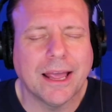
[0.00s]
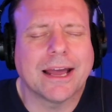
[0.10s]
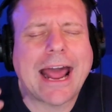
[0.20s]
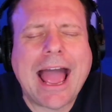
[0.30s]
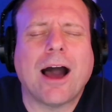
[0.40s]

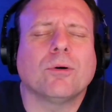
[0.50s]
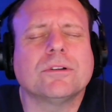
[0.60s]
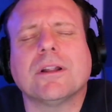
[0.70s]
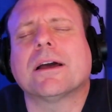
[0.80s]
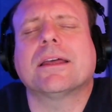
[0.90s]
And how
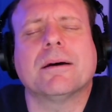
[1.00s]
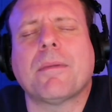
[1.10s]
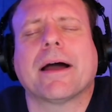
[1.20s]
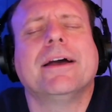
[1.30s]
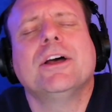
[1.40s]
lucky am
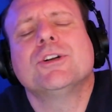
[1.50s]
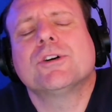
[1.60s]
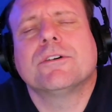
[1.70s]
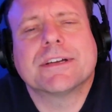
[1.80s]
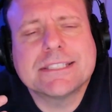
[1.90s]
I to
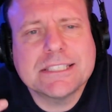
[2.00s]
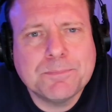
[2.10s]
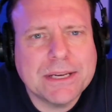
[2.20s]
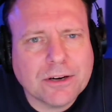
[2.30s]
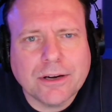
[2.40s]
have
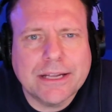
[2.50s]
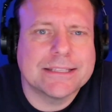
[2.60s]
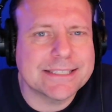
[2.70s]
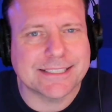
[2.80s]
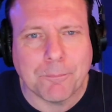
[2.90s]

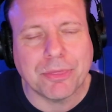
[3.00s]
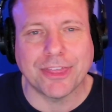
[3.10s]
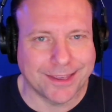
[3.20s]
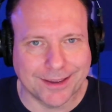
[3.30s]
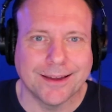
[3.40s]
experienced
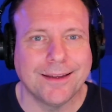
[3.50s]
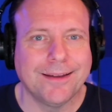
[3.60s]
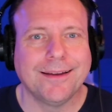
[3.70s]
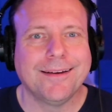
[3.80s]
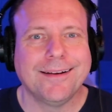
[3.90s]
something
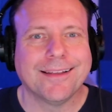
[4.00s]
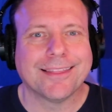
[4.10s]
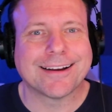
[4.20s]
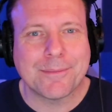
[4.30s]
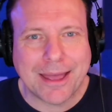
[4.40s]

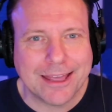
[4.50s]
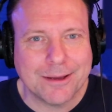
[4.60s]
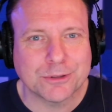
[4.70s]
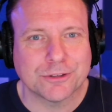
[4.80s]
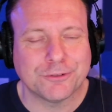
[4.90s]
that I'm
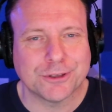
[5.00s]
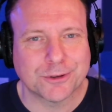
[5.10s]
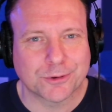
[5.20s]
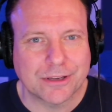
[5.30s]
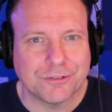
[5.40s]
able to feel
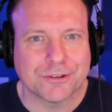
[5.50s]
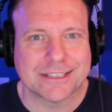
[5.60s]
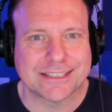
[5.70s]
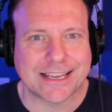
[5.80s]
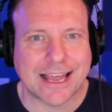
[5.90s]
grief and
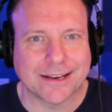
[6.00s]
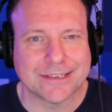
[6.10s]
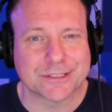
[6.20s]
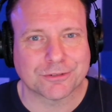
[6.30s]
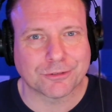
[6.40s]

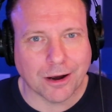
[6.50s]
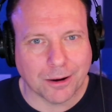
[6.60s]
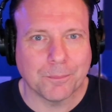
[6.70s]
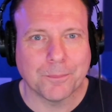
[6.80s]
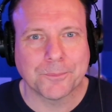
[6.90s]
sadness
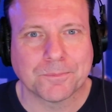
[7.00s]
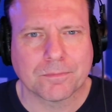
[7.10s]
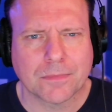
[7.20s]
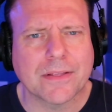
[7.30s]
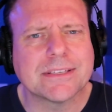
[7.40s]
from?
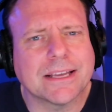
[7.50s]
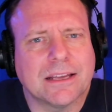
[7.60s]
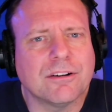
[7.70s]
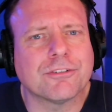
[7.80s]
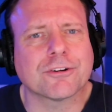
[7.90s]
It's
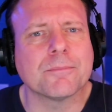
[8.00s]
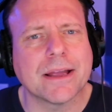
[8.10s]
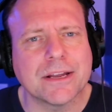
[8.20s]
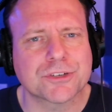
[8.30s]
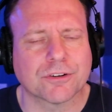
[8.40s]

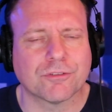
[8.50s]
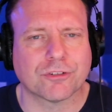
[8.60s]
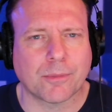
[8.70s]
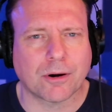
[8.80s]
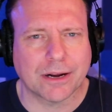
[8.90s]
information
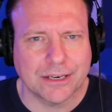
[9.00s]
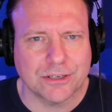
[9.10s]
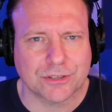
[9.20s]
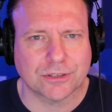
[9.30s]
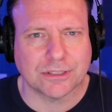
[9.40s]
from our
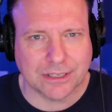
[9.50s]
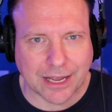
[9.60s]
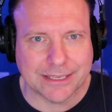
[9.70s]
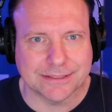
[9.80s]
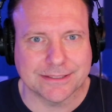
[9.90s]
internal
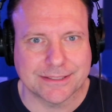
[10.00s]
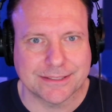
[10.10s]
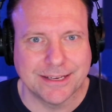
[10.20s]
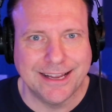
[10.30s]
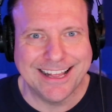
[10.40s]
guidance
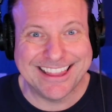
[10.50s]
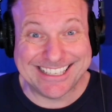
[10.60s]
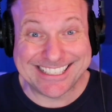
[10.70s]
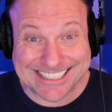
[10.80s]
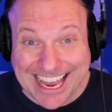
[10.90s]
that
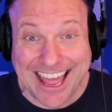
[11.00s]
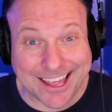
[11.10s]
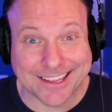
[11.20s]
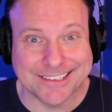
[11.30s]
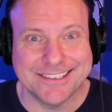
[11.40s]

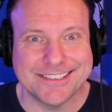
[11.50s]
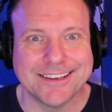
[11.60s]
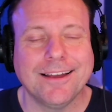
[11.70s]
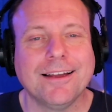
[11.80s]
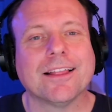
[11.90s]
says
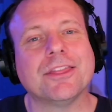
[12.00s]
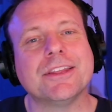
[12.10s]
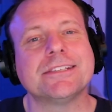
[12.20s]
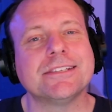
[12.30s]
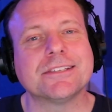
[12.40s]

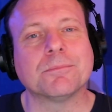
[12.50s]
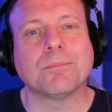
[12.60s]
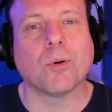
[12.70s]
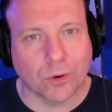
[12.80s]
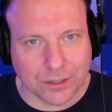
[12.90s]
this is
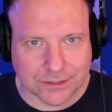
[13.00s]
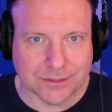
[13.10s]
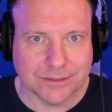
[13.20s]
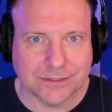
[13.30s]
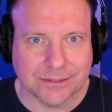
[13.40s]

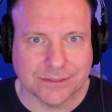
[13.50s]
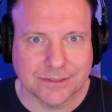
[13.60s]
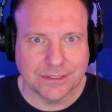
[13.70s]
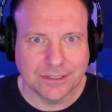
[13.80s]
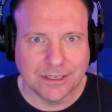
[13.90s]
important.
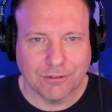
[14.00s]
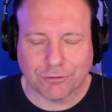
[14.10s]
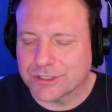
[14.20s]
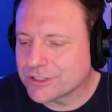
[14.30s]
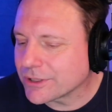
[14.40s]

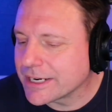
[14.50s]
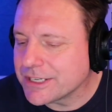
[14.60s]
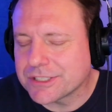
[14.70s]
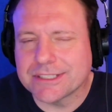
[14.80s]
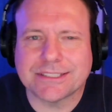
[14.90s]

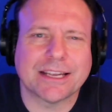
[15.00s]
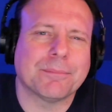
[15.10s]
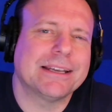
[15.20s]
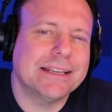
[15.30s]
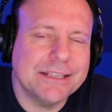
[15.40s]
Frustration is saying my
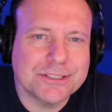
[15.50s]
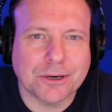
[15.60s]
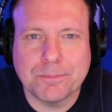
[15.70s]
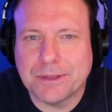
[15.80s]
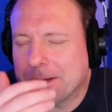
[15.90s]
needs
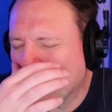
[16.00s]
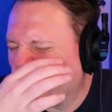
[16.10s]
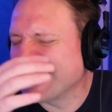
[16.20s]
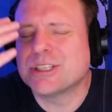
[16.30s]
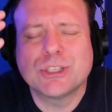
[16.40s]
aren't being met.
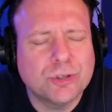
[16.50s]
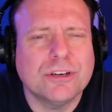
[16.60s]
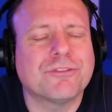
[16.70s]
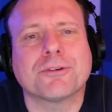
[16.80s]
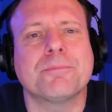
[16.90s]
It's
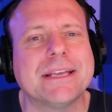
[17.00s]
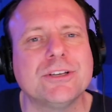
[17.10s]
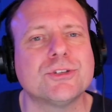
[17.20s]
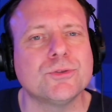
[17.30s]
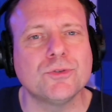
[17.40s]
good for me
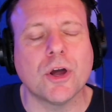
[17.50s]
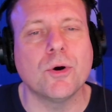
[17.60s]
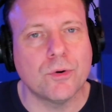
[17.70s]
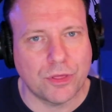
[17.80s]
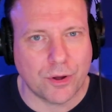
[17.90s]
to
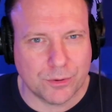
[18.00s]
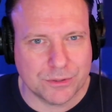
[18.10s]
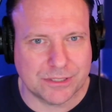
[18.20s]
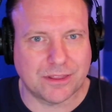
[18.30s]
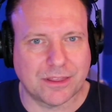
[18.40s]
know
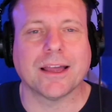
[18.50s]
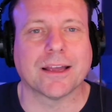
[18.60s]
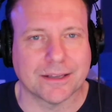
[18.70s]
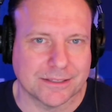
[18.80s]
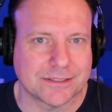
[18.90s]
those
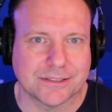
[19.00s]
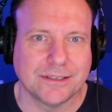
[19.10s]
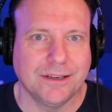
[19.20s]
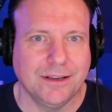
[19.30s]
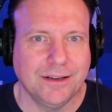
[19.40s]
things.
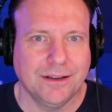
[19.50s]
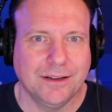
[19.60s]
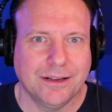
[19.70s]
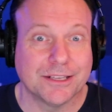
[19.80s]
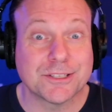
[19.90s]

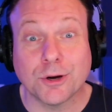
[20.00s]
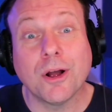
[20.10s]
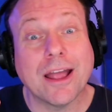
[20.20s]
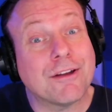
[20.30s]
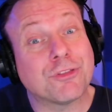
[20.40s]
And so,
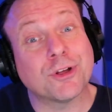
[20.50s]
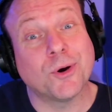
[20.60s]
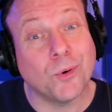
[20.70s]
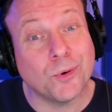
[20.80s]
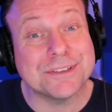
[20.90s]
if the
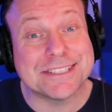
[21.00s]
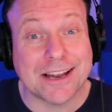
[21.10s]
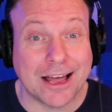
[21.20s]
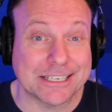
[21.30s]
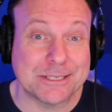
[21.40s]
goal is
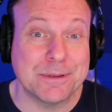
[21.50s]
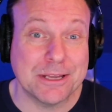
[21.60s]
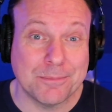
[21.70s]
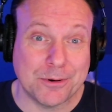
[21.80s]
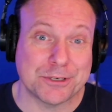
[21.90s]
not to be
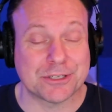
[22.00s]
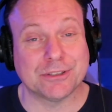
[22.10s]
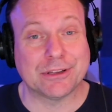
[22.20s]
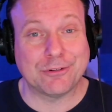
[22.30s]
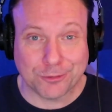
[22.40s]

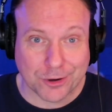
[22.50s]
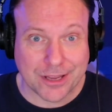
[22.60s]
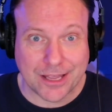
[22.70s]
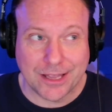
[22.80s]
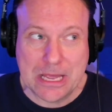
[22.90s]
emotionally
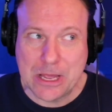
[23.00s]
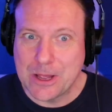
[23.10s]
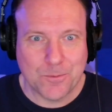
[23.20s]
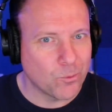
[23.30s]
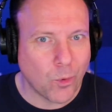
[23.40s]
free,
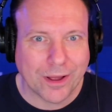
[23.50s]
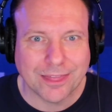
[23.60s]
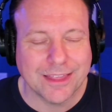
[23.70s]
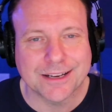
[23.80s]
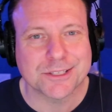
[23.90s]
what
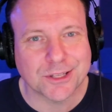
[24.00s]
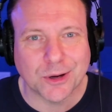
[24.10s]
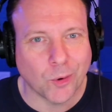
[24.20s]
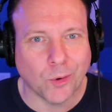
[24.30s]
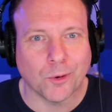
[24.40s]
then is the
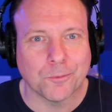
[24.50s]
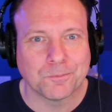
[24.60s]
goal?